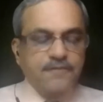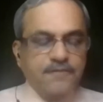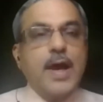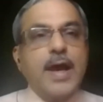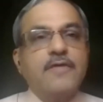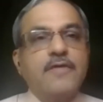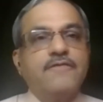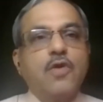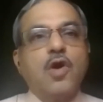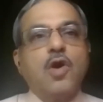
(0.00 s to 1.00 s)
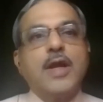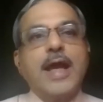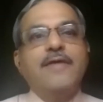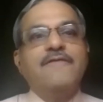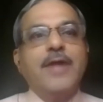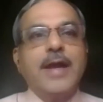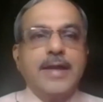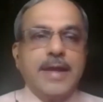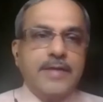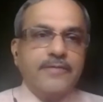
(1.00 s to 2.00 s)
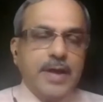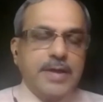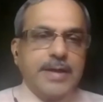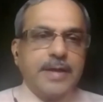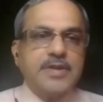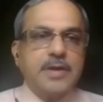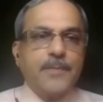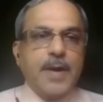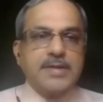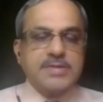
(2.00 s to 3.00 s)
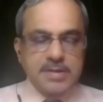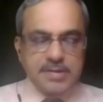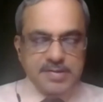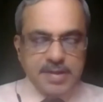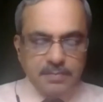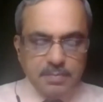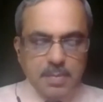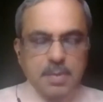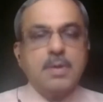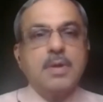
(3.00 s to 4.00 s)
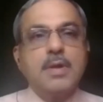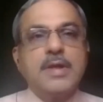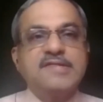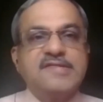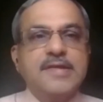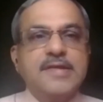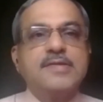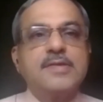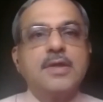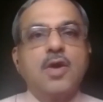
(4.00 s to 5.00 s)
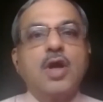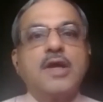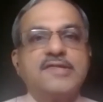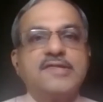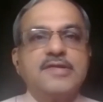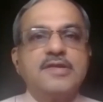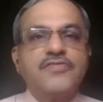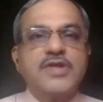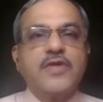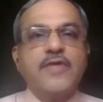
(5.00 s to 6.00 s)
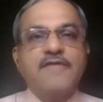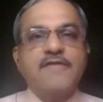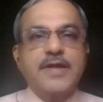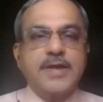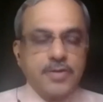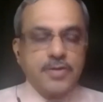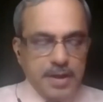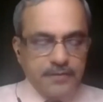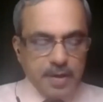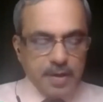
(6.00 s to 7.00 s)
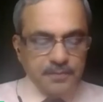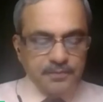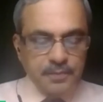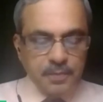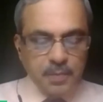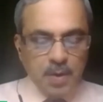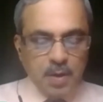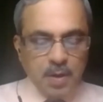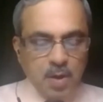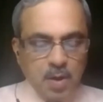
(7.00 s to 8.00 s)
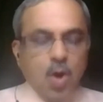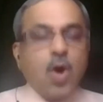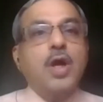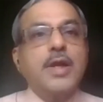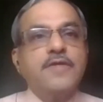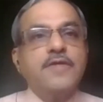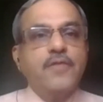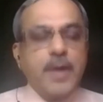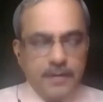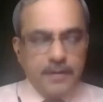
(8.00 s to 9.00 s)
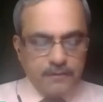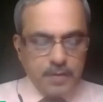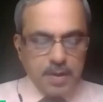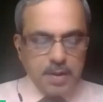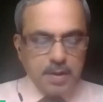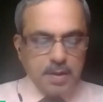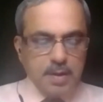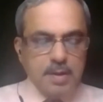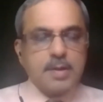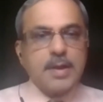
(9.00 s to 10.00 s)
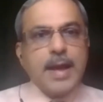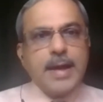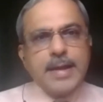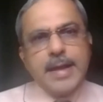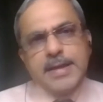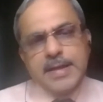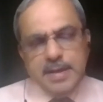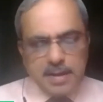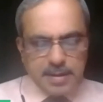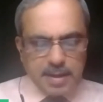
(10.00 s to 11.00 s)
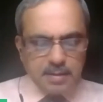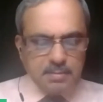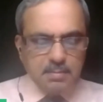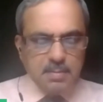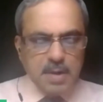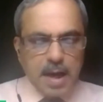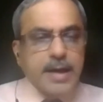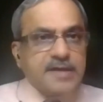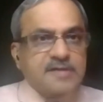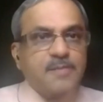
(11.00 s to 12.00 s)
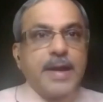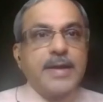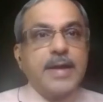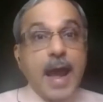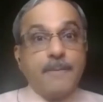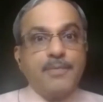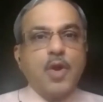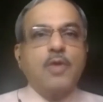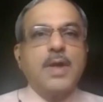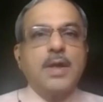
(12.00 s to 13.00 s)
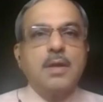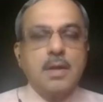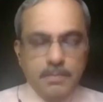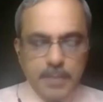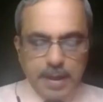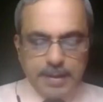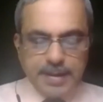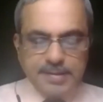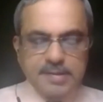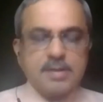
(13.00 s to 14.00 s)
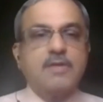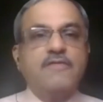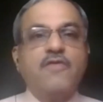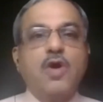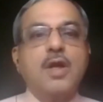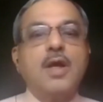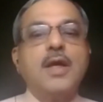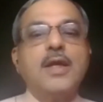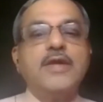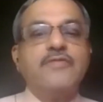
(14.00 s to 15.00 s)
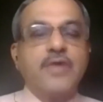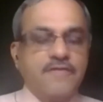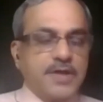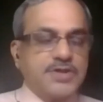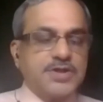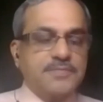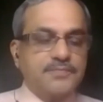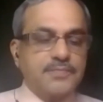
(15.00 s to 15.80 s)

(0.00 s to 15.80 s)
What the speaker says: if you have or have had any time in the past some disease or diseases which have affected your liver, or if you have had any other unexplained abnormal blood tests for liver function.